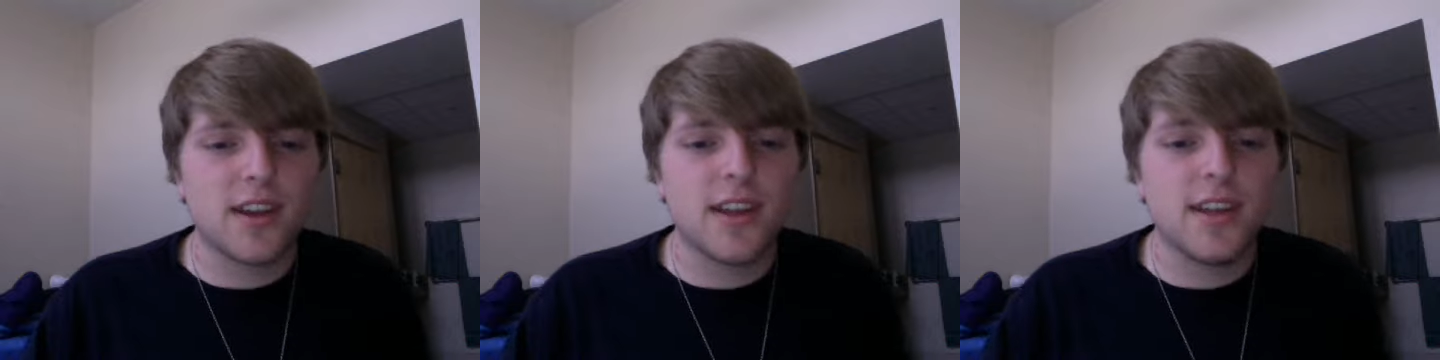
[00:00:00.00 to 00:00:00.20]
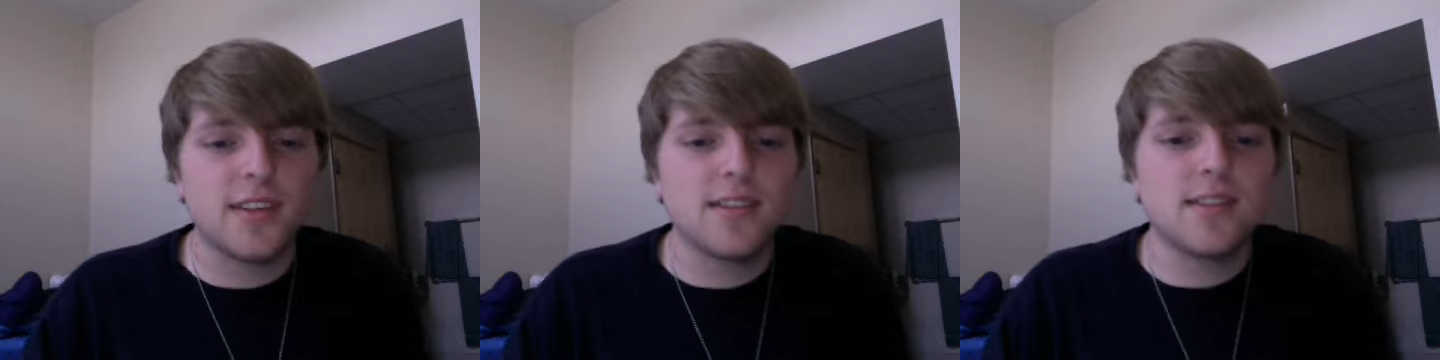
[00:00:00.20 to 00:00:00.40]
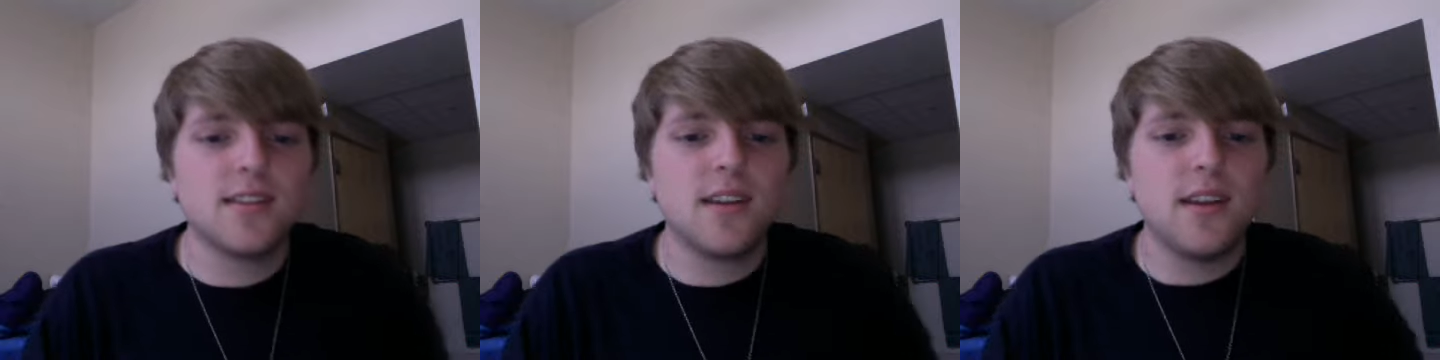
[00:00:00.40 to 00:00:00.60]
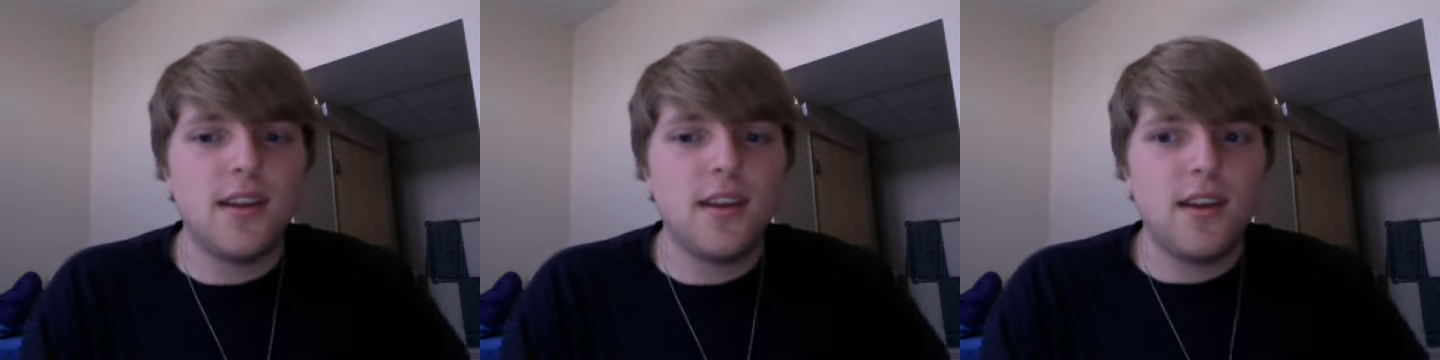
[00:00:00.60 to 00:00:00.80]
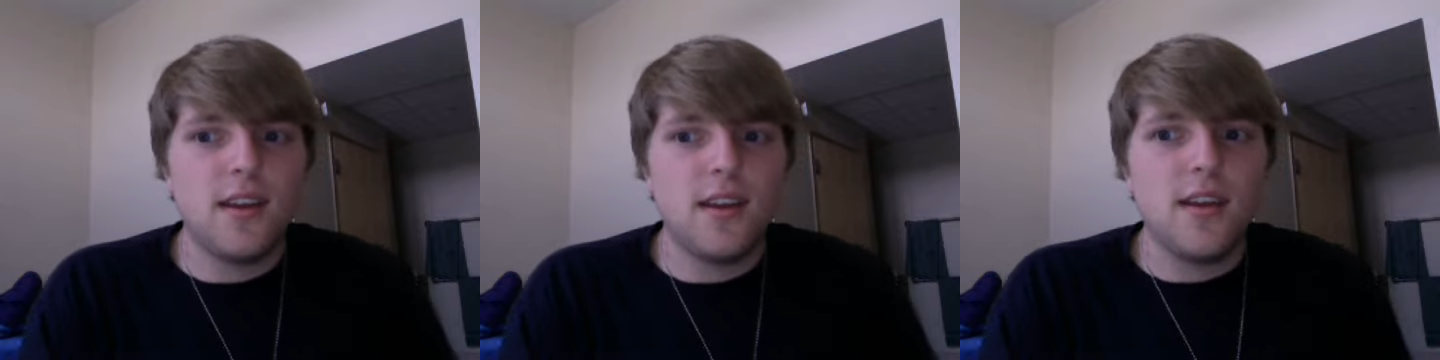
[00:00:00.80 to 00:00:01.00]
It's
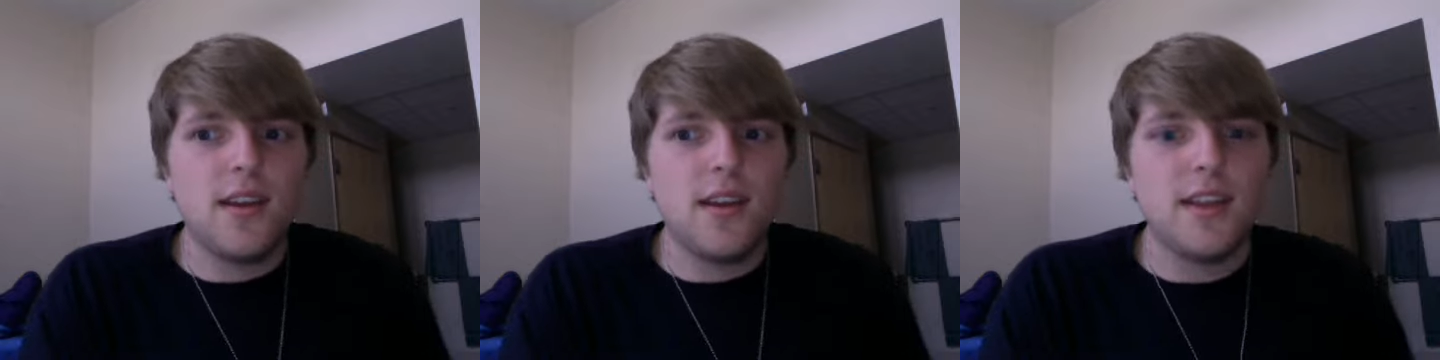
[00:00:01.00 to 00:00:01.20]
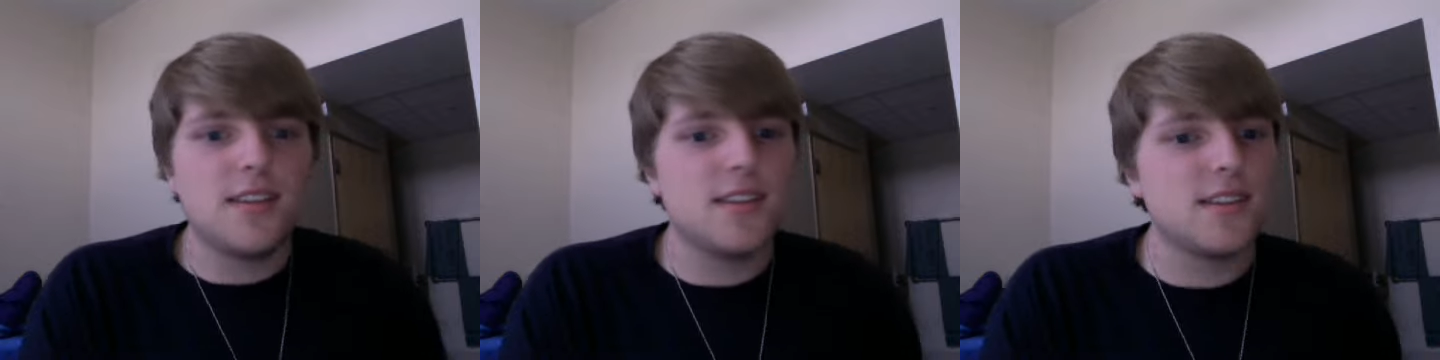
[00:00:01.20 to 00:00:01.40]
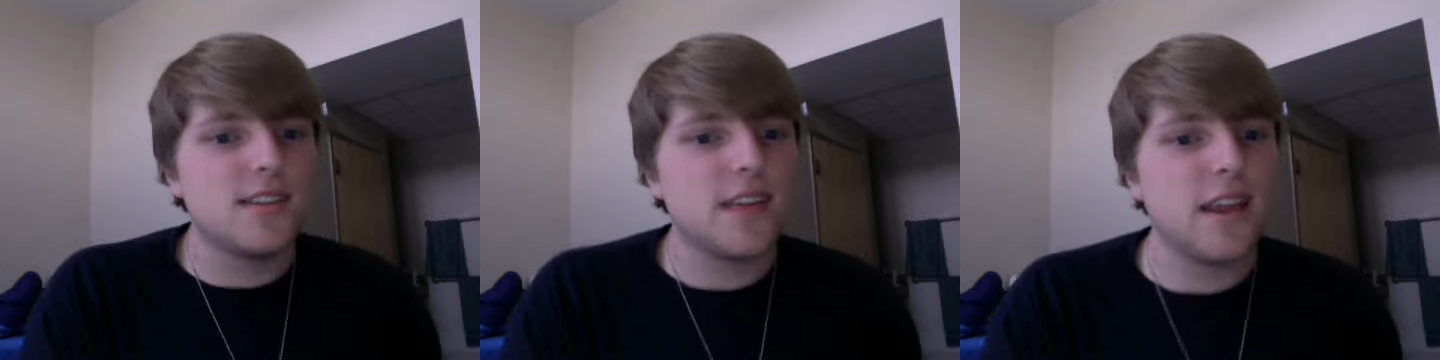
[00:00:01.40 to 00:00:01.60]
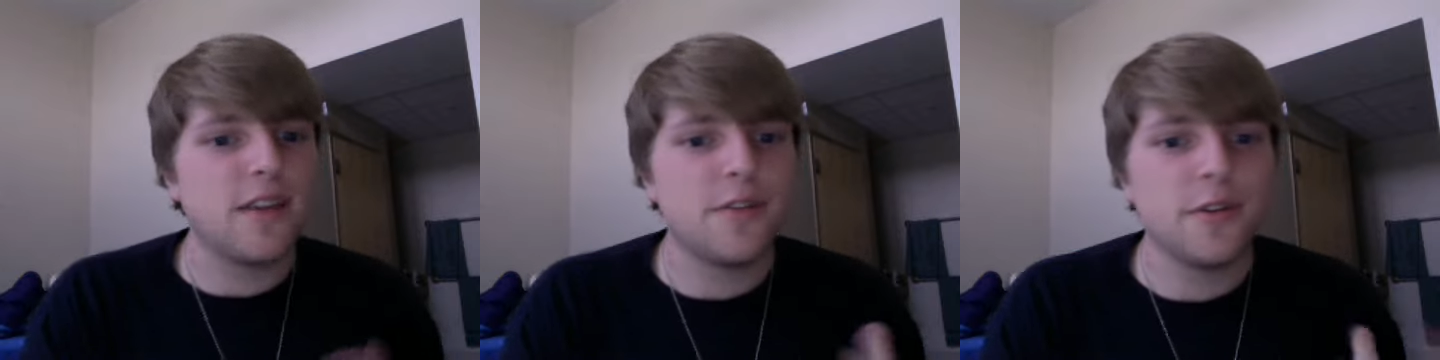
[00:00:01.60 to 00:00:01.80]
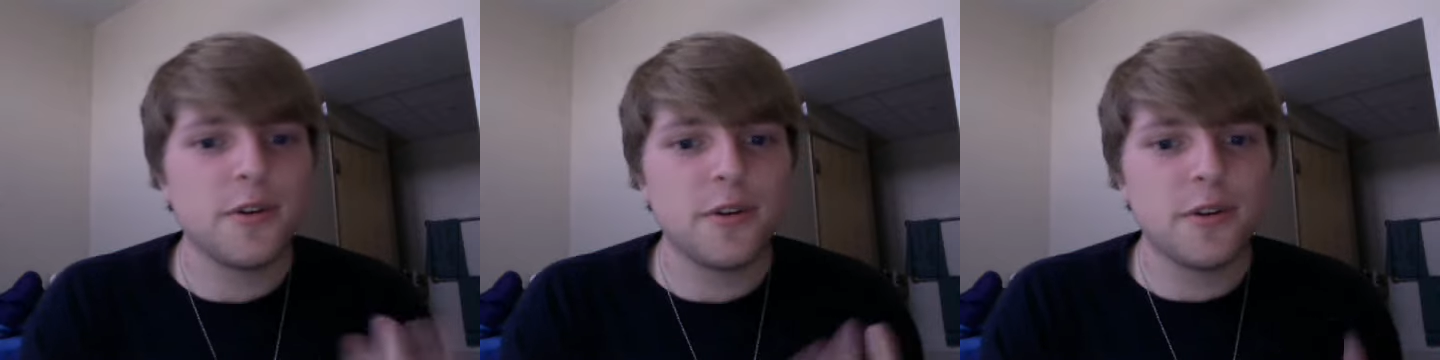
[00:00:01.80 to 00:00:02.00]
this
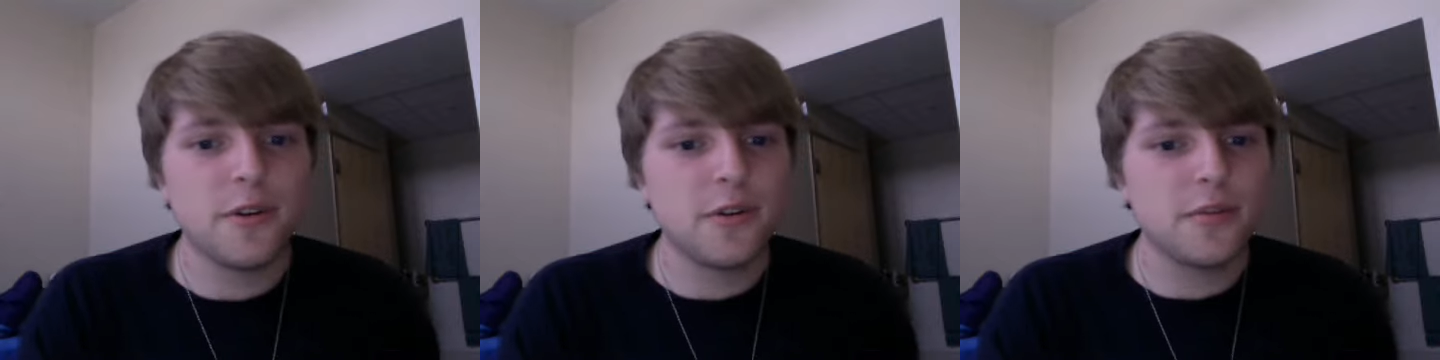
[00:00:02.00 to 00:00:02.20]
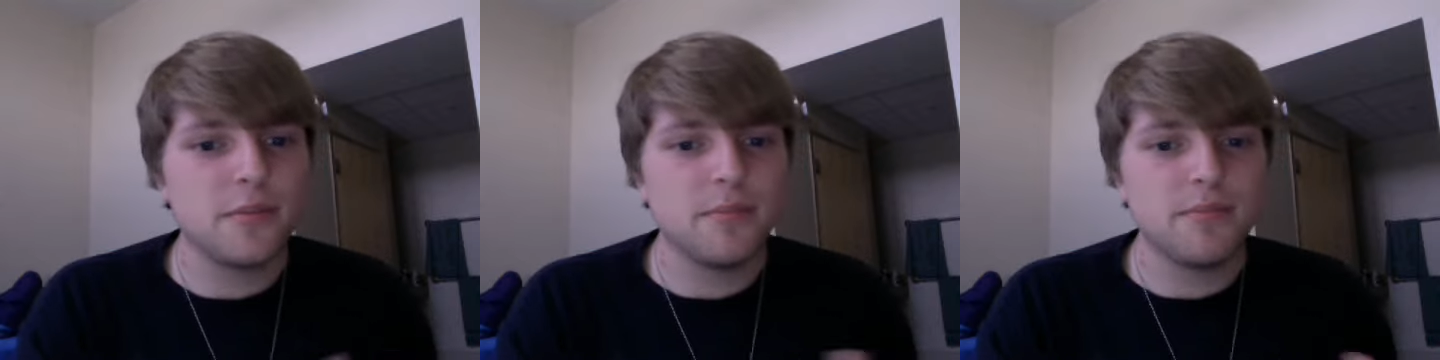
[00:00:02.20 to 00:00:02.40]
ever